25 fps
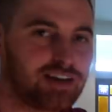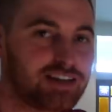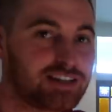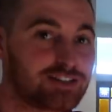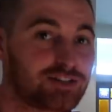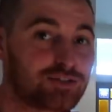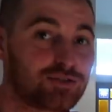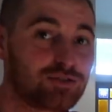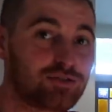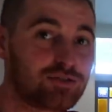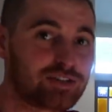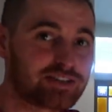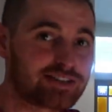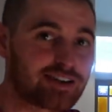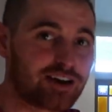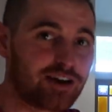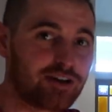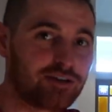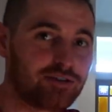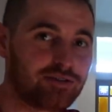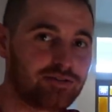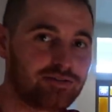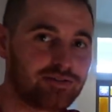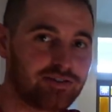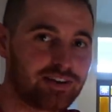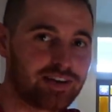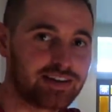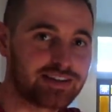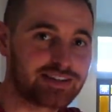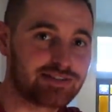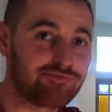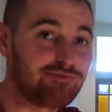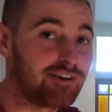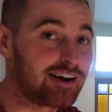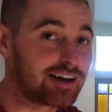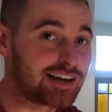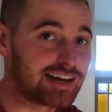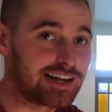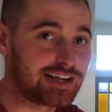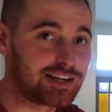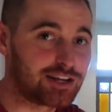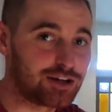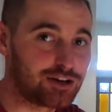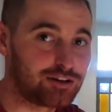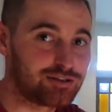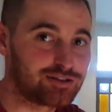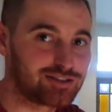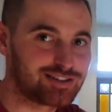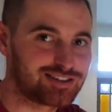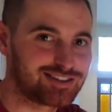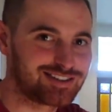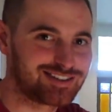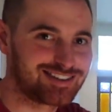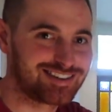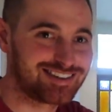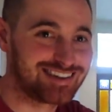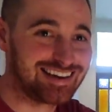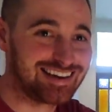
It's the tallest coat that is in regular You care about.